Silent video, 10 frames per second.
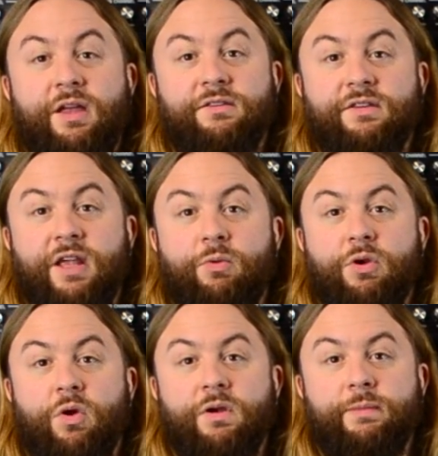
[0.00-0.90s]
Today we're
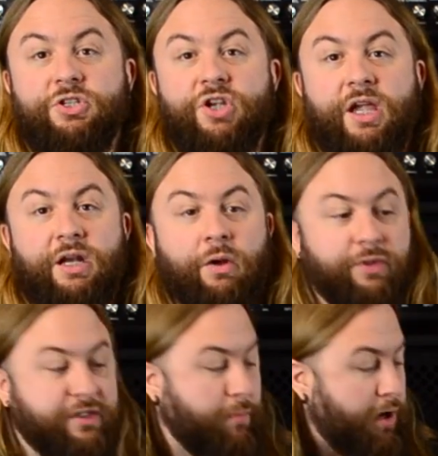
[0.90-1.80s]
going to be checking out
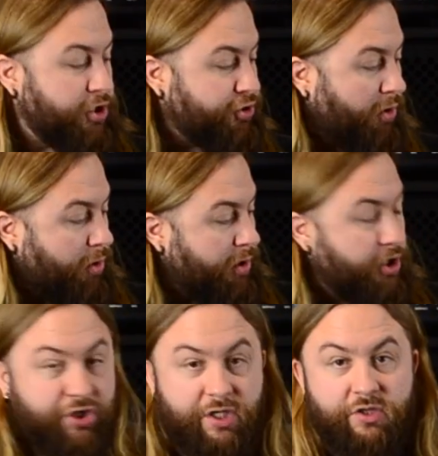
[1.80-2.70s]
this Marshall
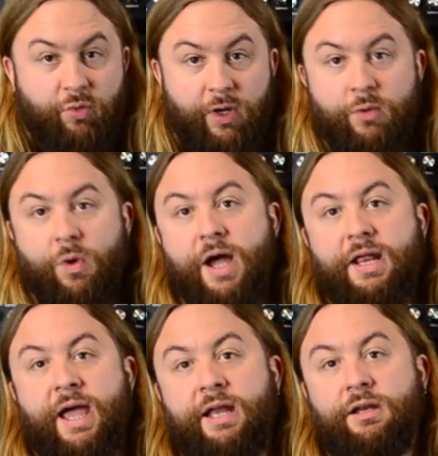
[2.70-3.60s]
Origin 20 watt
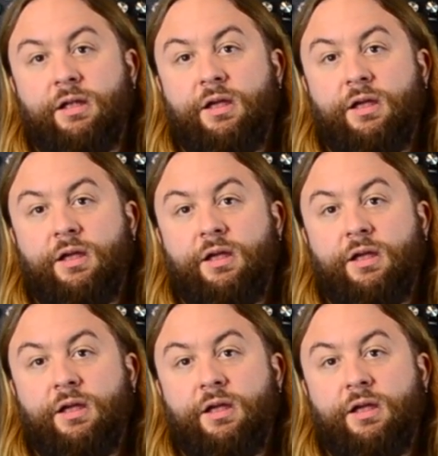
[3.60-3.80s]
head.